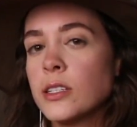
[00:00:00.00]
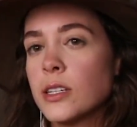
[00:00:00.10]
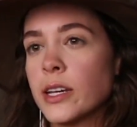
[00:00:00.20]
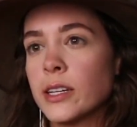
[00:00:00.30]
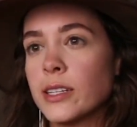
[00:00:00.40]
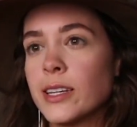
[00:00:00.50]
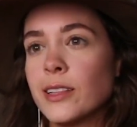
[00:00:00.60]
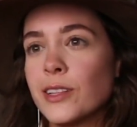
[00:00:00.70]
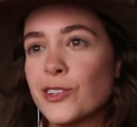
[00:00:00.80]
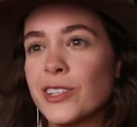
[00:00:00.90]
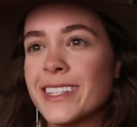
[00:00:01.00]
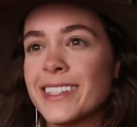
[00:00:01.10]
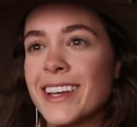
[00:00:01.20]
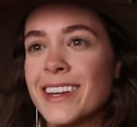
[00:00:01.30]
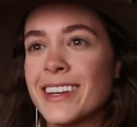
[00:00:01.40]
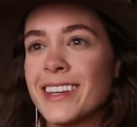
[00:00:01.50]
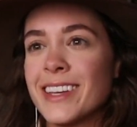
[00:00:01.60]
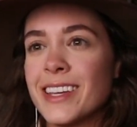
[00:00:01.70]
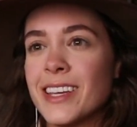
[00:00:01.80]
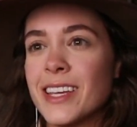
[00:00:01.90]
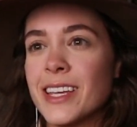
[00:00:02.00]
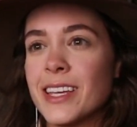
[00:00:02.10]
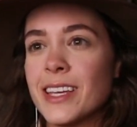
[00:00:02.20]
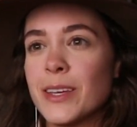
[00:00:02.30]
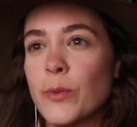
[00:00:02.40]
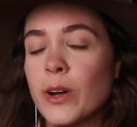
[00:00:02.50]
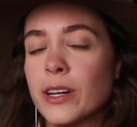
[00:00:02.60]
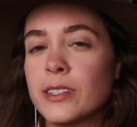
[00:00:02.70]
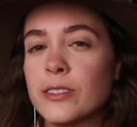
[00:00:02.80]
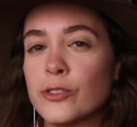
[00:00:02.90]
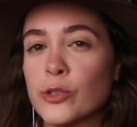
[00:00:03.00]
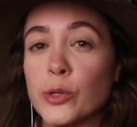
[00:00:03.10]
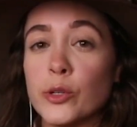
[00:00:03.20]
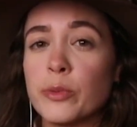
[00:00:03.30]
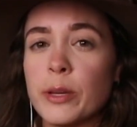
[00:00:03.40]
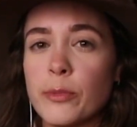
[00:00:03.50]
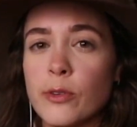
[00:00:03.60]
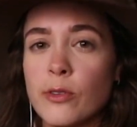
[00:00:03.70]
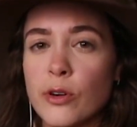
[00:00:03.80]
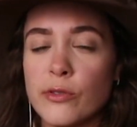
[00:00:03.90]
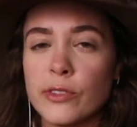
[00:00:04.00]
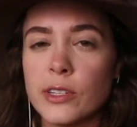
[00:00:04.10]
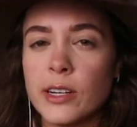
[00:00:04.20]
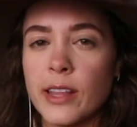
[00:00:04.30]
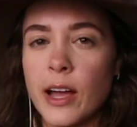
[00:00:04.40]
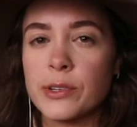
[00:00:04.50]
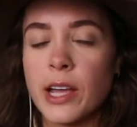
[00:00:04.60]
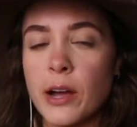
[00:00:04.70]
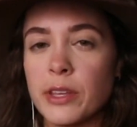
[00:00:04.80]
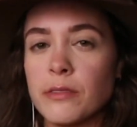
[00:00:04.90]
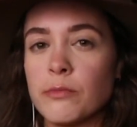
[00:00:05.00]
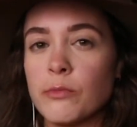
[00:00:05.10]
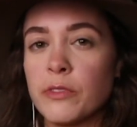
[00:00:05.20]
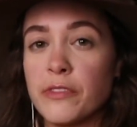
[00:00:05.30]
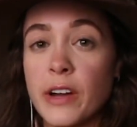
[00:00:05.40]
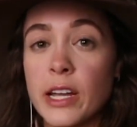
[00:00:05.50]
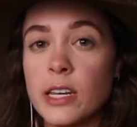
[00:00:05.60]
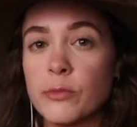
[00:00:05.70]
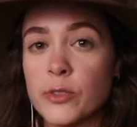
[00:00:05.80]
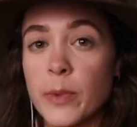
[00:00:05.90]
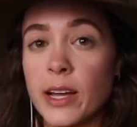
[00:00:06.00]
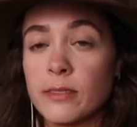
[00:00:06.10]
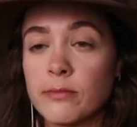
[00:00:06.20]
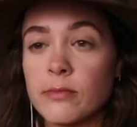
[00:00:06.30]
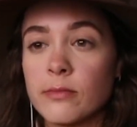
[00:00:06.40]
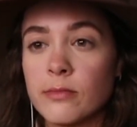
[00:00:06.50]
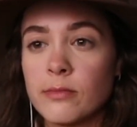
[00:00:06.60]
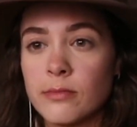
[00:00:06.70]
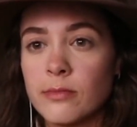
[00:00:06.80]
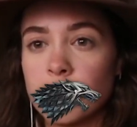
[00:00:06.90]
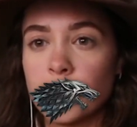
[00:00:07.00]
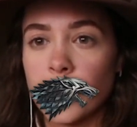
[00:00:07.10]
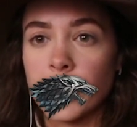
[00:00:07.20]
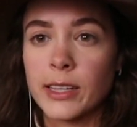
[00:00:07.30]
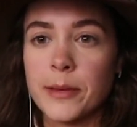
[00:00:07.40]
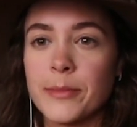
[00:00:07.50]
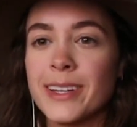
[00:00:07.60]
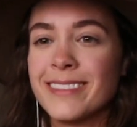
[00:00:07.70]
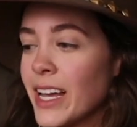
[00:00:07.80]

And he literally said he wanted to screw people over and that was how he would fight, was by f***ing them.